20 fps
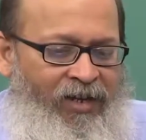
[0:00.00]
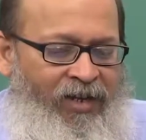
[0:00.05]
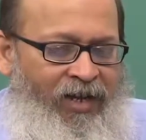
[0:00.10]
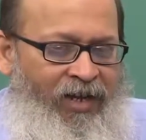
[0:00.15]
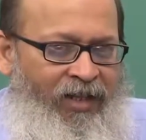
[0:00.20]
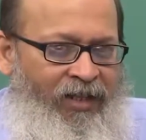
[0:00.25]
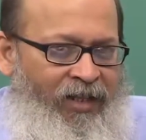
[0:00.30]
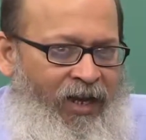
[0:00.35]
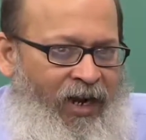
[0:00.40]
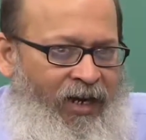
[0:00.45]

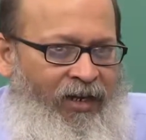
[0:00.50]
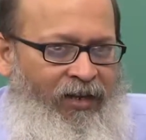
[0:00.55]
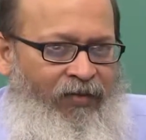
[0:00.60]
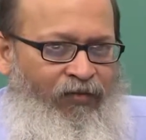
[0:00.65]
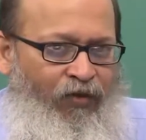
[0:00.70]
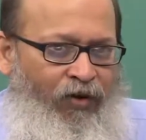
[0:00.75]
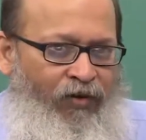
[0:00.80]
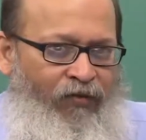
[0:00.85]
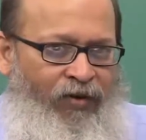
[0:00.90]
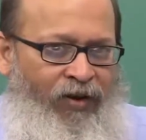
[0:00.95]
And that is
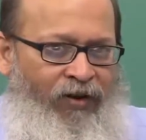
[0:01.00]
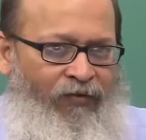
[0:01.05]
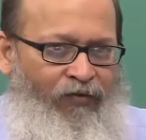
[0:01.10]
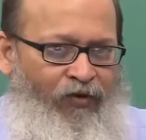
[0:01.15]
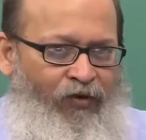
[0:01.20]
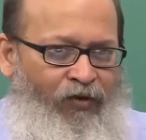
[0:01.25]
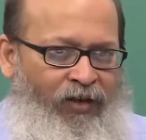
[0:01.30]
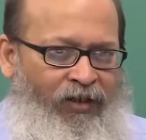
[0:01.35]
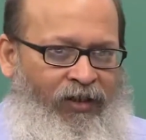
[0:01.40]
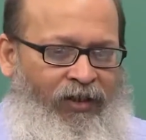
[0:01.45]
what we have
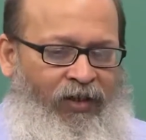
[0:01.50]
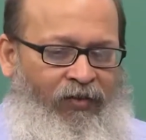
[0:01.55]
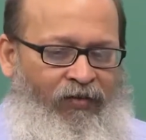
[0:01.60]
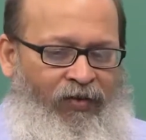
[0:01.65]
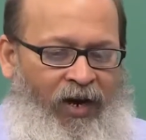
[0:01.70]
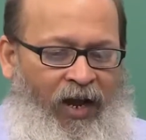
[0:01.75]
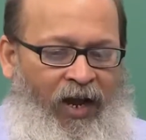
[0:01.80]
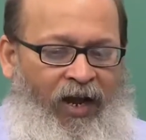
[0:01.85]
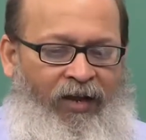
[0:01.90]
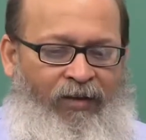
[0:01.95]
to
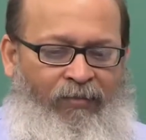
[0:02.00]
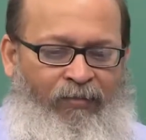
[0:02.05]
discover.